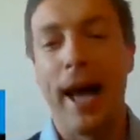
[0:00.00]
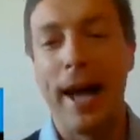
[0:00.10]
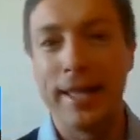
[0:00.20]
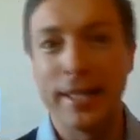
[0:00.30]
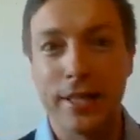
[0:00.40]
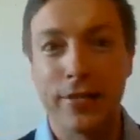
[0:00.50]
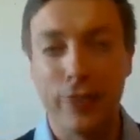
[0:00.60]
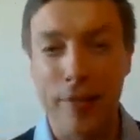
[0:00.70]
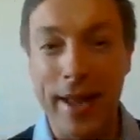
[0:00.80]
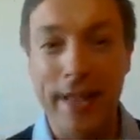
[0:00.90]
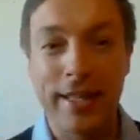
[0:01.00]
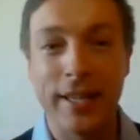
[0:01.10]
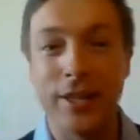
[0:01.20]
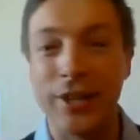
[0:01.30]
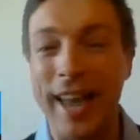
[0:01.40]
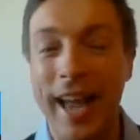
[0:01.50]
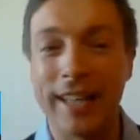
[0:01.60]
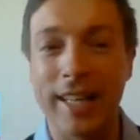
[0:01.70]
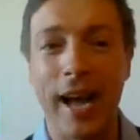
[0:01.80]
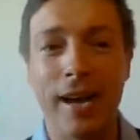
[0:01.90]
This is fermented into
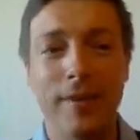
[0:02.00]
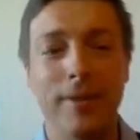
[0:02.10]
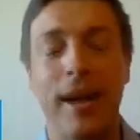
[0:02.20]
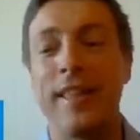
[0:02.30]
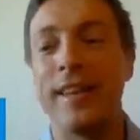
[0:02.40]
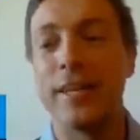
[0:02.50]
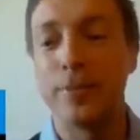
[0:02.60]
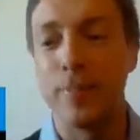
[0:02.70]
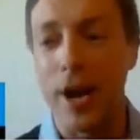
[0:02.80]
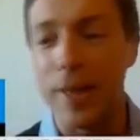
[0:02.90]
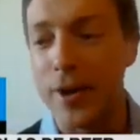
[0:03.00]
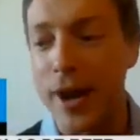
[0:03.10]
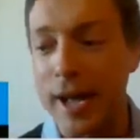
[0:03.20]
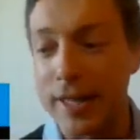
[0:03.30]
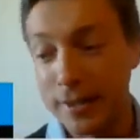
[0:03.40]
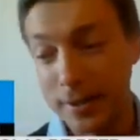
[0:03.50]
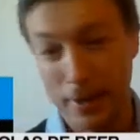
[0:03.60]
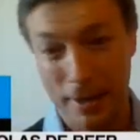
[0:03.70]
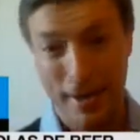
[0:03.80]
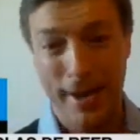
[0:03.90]
lactide, and then it's polymerized
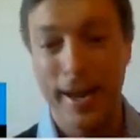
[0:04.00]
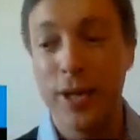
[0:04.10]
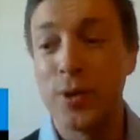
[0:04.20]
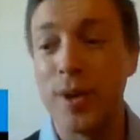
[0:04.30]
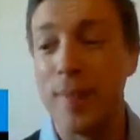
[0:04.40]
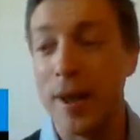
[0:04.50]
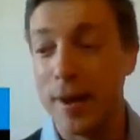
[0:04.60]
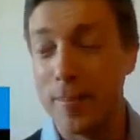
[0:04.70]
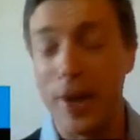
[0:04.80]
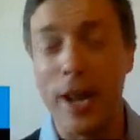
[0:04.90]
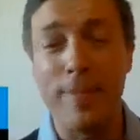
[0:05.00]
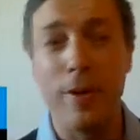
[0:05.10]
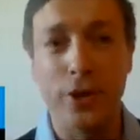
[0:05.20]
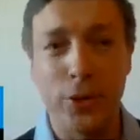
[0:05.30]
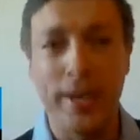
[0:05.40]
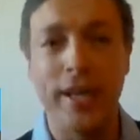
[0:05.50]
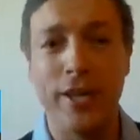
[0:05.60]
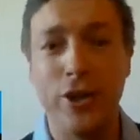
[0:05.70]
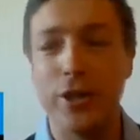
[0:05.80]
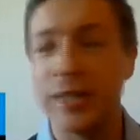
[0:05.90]
into a polymer which we can
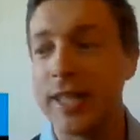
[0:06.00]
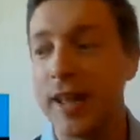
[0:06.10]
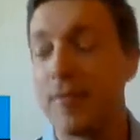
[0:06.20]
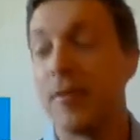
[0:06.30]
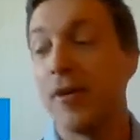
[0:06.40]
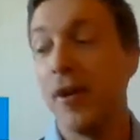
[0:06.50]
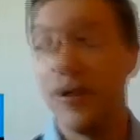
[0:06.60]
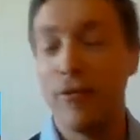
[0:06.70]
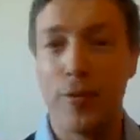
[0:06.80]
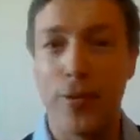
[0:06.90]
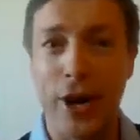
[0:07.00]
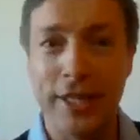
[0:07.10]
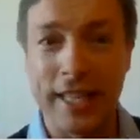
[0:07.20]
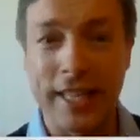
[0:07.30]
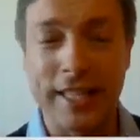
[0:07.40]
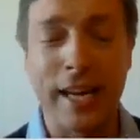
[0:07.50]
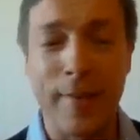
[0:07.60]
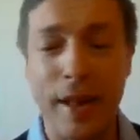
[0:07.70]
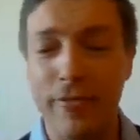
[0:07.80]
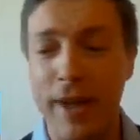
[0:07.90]
use then for processing and
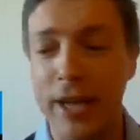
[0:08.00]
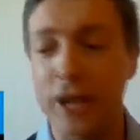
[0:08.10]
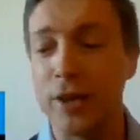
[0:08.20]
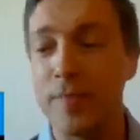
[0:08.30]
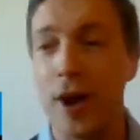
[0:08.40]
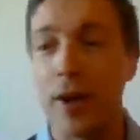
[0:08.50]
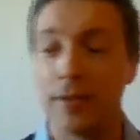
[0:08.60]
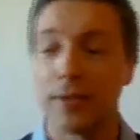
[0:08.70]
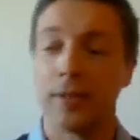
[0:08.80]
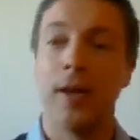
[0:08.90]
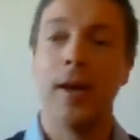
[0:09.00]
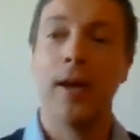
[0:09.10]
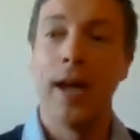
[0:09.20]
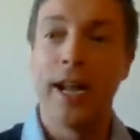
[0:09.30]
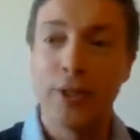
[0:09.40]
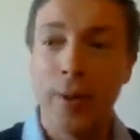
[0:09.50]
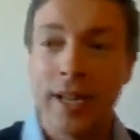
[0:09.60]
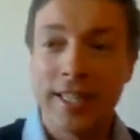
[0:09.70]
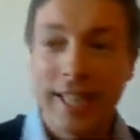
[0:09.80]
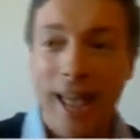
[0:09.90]
manufacturing bottles, as well
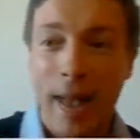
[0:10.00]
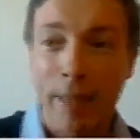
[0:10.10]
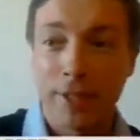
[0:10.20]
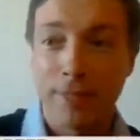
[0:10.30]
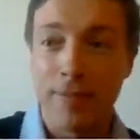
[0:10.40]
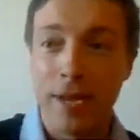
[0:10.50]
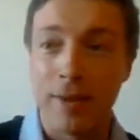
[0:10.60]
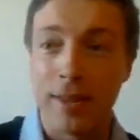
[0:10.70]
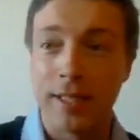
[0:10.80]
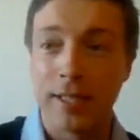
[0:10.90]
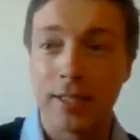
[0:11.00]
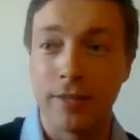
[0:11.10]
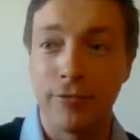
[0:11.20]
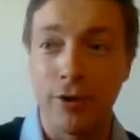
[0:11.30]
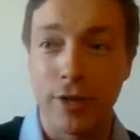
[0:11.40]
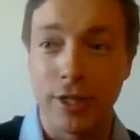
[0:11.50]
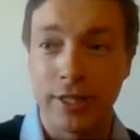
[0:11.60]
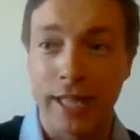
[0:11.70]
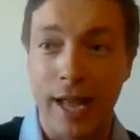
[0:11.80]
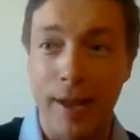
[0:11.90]
as caps and Sampiwe. This is the
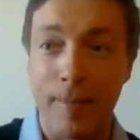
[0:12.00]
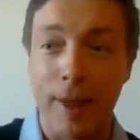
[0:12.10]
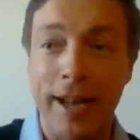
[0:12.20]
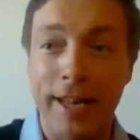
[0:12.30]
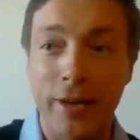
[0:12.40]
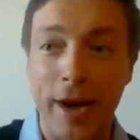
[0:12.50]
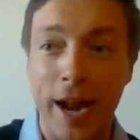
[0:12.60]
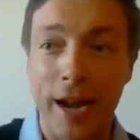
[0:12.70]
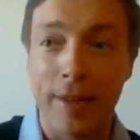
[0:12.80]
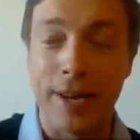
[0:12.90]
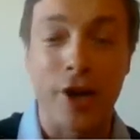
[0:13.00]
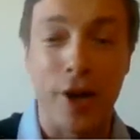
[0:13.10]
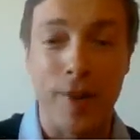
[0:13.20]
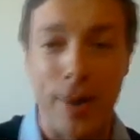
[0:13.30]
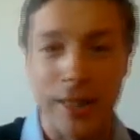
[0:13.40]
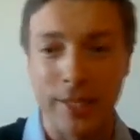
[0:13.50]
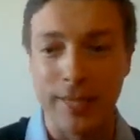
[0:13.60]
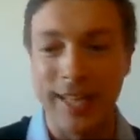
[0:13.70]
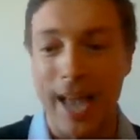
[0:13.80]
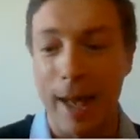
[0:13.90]
first biodegradable and
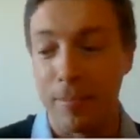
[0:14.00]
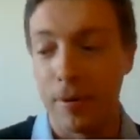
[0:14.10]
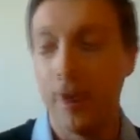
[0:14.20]
compostable cap